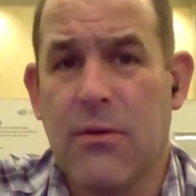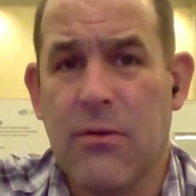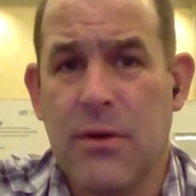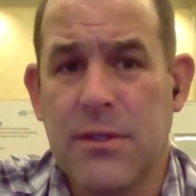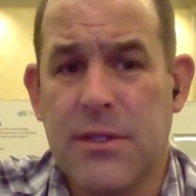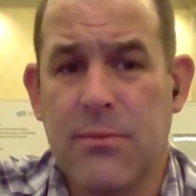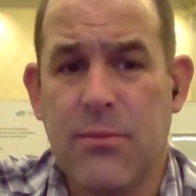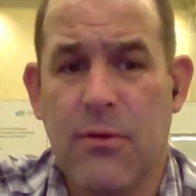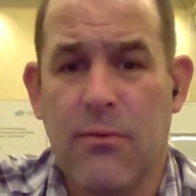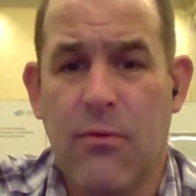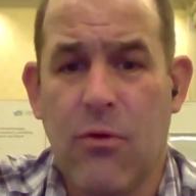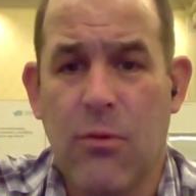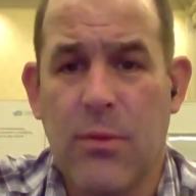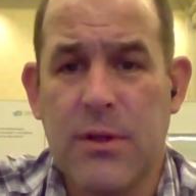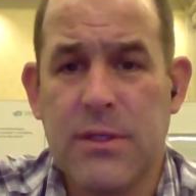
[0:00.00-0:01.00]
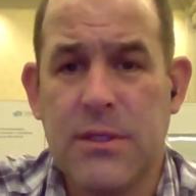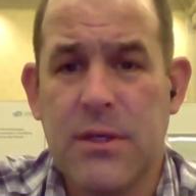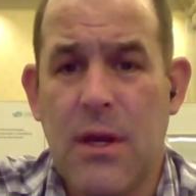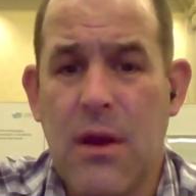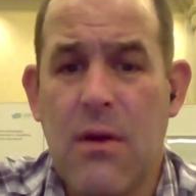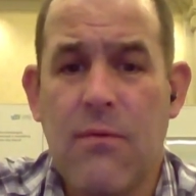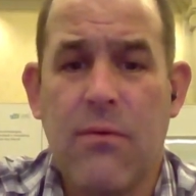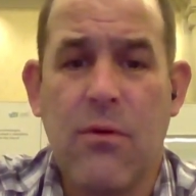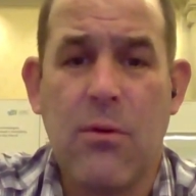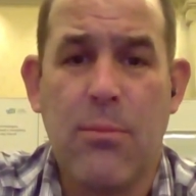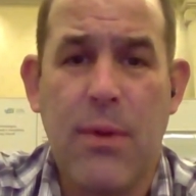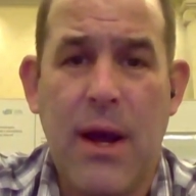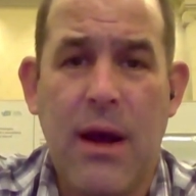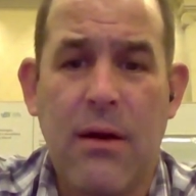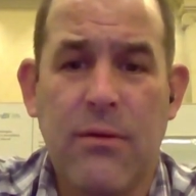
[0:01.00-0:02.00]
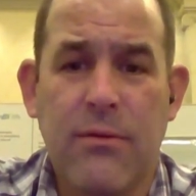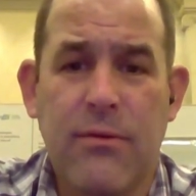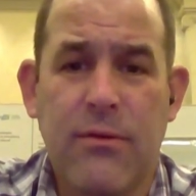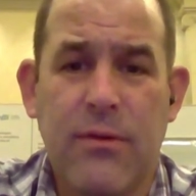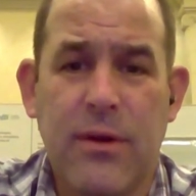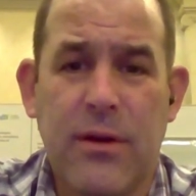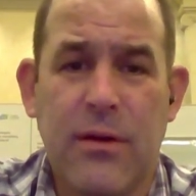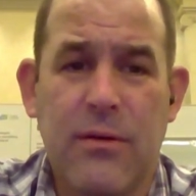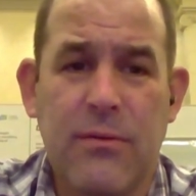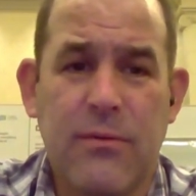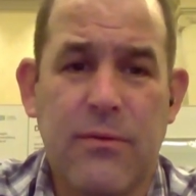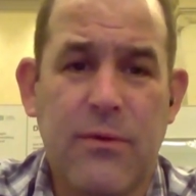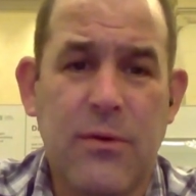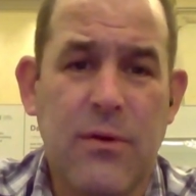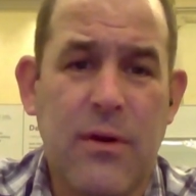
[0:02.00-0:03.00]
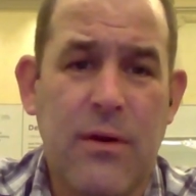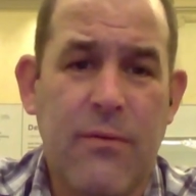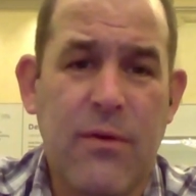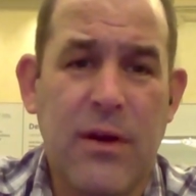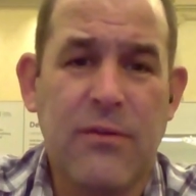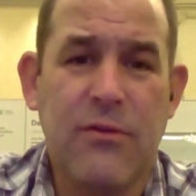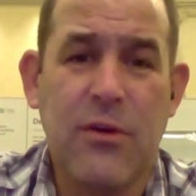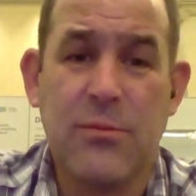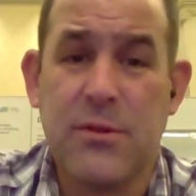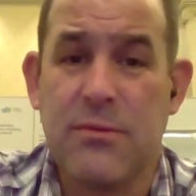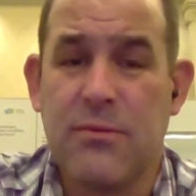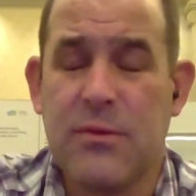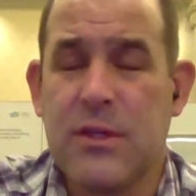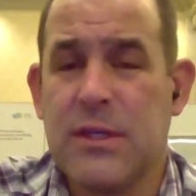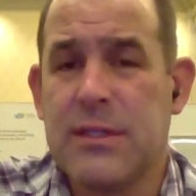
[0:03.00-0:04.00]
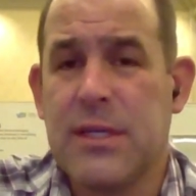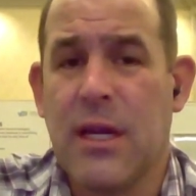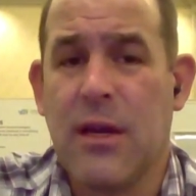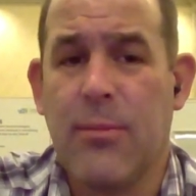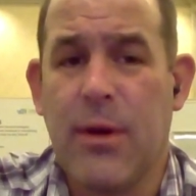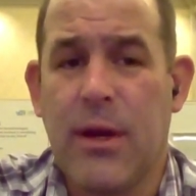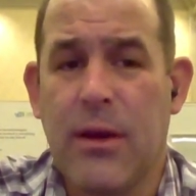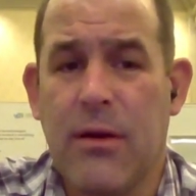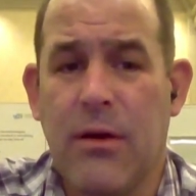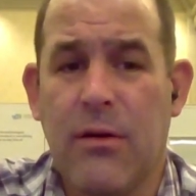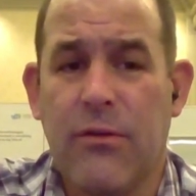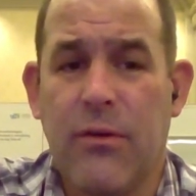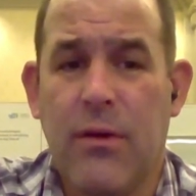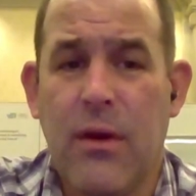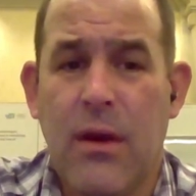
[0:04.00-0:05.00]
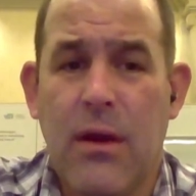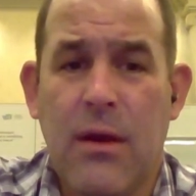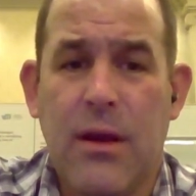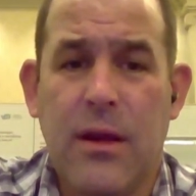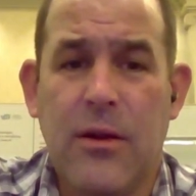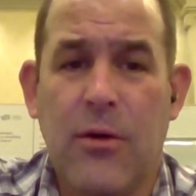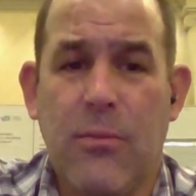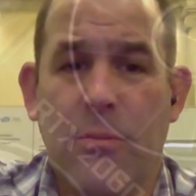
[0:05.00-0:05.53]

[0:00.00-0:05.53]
increase in performance for about, you know, for uh, in terms of six gigabyte cards, you